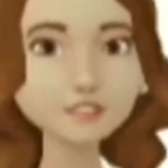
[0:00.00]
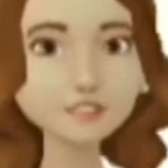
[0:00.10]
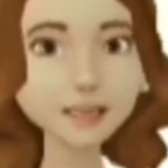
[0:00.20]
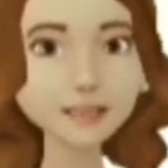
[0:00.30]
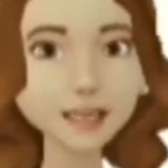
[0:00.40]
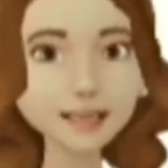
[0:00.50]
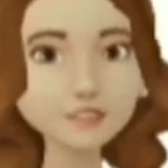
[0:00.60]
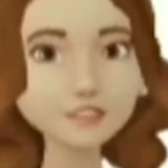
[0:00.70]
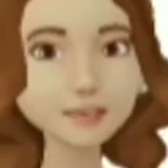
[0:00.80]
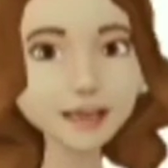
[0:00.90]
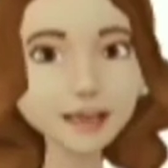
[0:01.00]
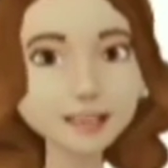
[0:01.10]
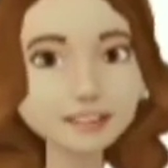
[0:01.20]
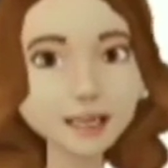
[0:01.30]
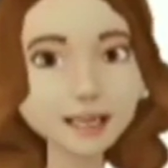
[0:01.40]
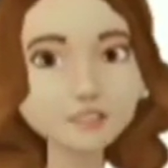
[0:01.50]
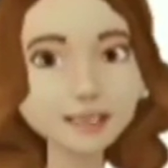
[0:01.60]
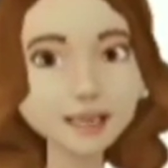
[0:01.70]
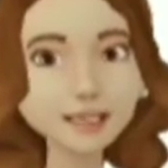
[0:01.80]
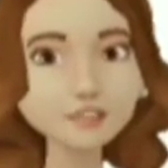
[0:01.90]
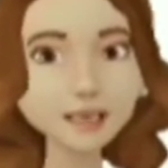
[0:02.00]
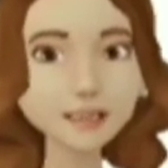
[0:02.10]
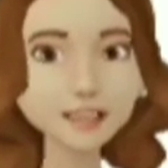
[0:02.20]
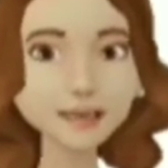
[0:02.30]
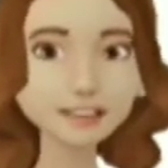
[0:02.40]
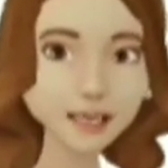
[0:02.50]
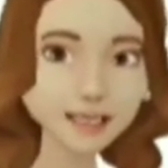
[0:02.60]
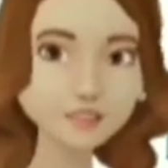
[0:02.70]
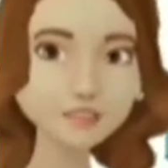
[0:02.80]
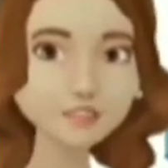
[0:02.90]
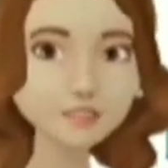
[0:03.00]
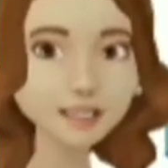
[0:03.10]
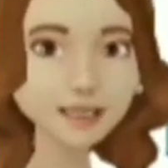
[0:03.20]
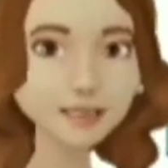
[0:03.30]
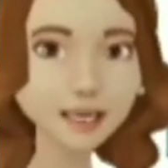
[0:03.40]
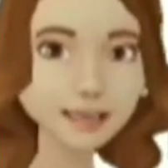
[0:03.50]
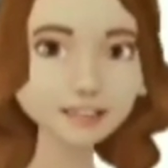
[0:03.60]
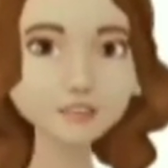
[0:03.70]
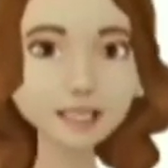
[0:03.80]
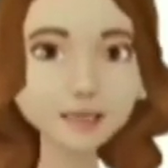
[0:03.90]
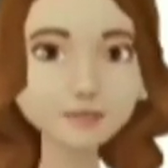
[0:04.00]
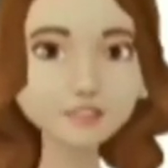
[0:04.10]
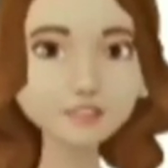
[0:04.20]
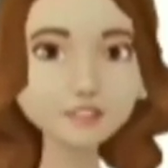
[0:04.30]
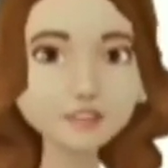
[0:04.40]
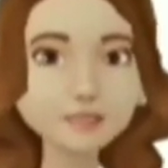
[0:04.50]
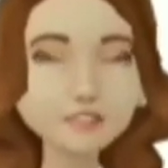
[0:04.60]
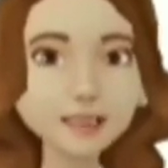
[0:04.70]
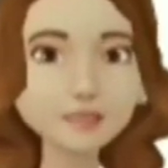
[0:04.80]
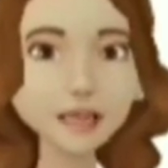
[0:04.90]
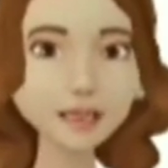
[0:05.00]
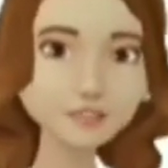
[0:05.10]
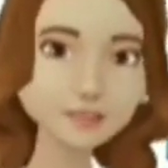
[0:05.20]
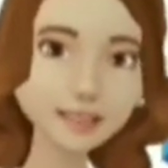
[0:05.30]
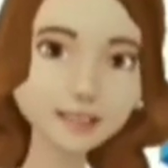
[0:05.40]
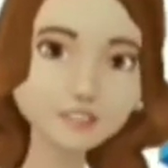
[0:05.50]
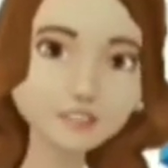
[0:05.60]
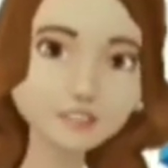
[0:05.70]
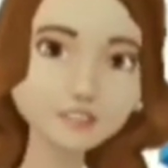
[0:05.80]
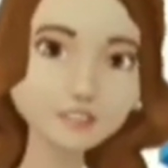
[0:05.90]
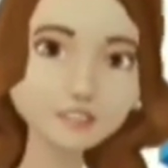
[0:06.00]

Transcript: First, make sure your Apple Watch is running watchOS 5. Not sure how to update? Check